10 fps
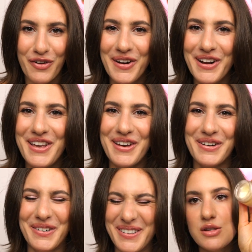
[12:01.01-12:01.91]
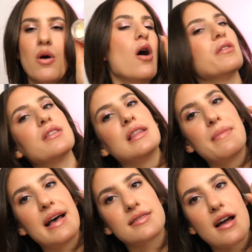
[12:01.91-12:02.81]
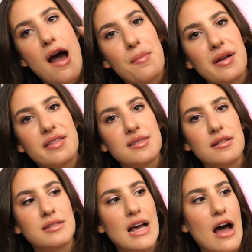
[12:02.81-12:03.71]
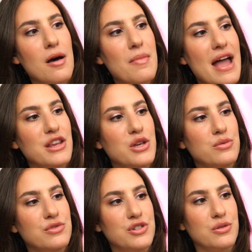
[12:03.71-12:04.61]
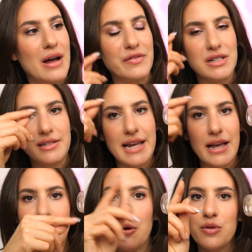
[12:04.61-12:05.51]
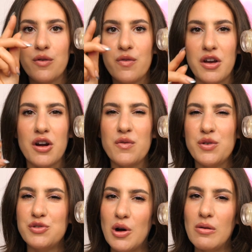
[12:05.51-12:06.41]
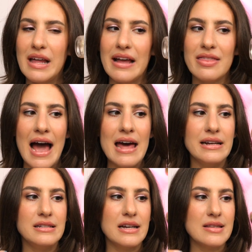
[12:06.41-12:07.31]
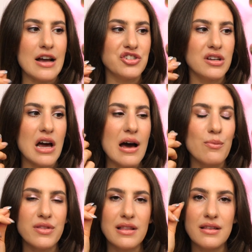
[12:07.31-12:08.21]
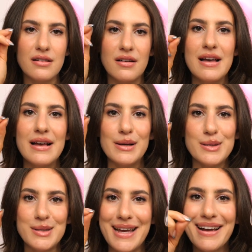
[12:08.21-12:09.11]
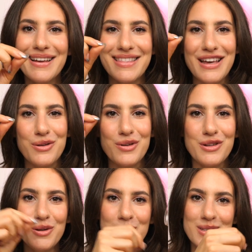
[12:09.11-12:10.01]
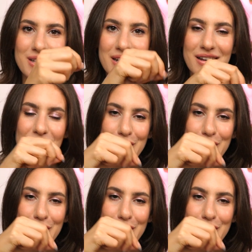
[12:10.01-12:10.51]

for you. So all the lip masks come in this little tub, and you do have to take it out with your finger. If you don't like that, it does actually come with a little stick that you can use to